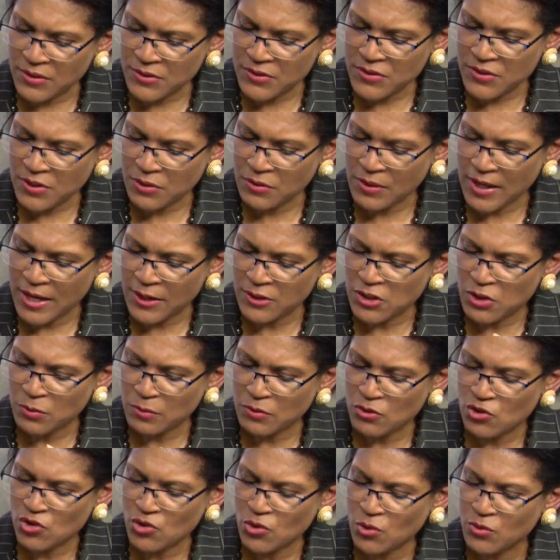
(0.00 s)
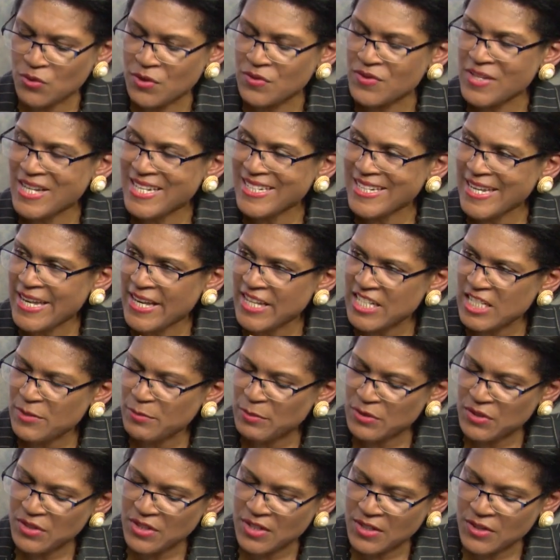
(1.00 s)
So how do you ensure that that
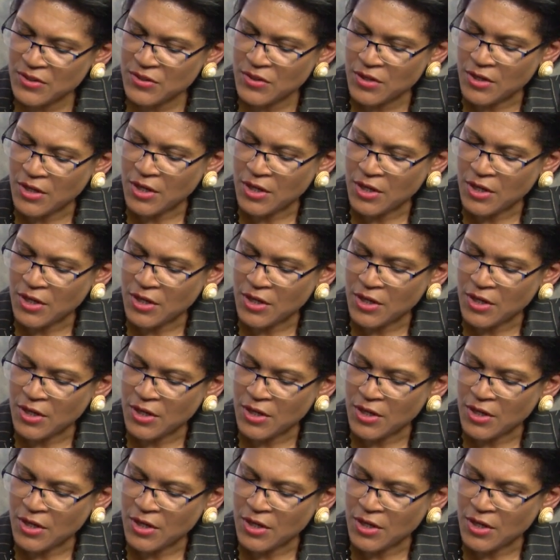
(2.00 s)
expertise